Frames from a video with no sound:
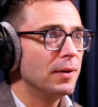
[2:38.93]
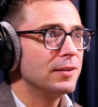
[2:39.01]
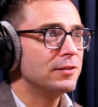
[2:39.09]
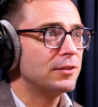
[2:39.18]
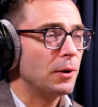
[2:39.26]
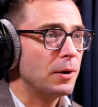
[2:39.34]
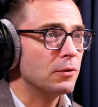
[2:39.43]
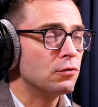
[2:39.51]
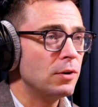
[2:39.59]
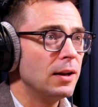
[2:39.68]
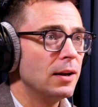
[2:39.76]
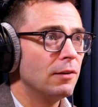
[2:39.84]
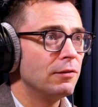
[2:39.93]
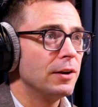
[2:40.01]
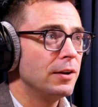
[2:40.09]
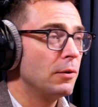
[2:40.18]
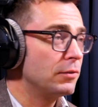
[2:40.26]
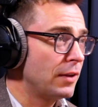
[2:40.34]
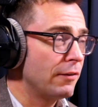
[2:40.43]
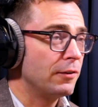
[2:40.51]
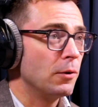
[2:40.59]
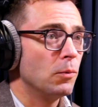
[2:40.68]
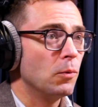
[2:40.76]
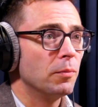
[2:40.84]
So it was really lovely, and there was
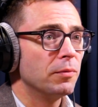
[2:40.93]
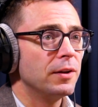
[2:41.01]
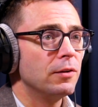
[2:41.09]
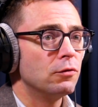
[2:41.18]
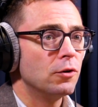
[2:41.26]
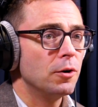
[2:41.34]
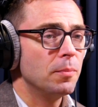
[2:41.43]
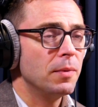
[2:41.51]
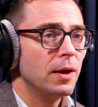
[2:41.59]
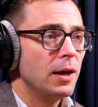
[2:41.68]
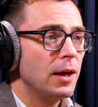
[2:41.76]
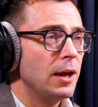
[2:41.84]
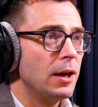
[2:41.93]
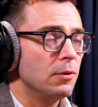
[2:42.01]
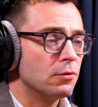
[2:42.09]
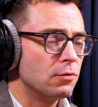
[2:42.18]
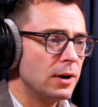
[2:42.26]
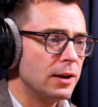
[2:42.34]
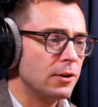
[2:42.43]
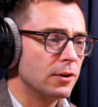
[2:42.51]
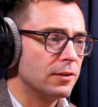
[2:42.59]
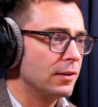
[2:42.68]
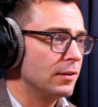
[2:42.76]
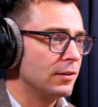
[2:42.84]
definitely a warmth in the room. It was really good
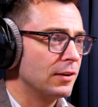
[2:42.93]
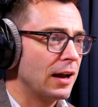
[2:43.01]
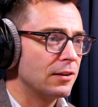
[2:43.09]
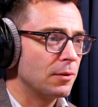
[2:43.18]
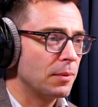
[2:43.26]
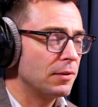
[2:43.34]
to catch up.